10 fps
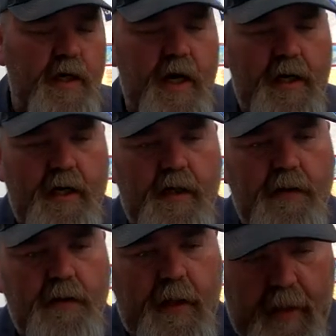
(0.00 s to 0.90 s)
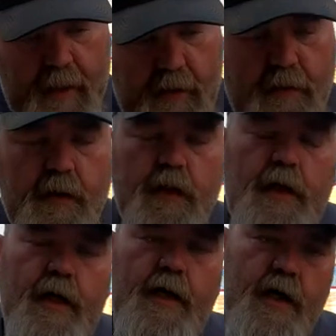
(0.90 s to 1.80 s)
got to try to eat.
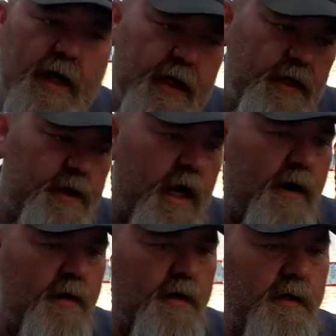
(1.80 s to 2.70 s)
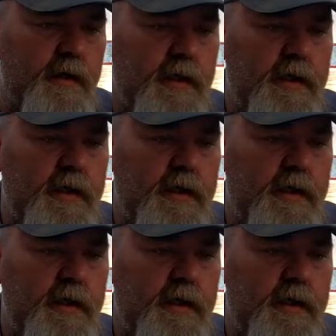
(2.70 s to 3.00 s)
You got to try to get a shower.